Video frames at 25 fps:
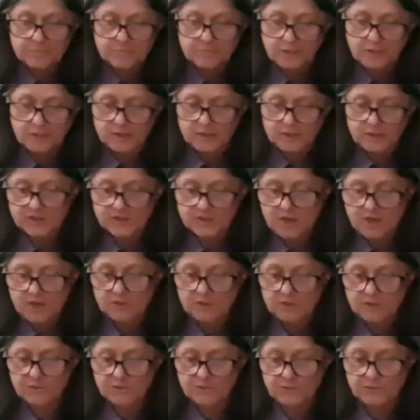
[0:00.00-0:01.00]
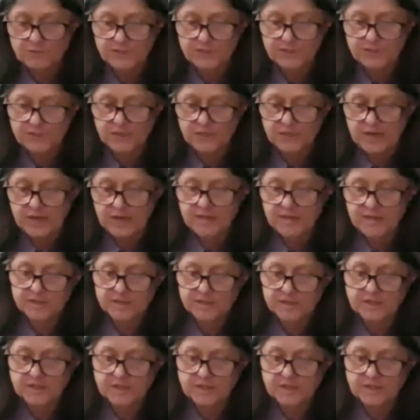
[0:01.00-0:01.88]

A scholar, Christian Gadd,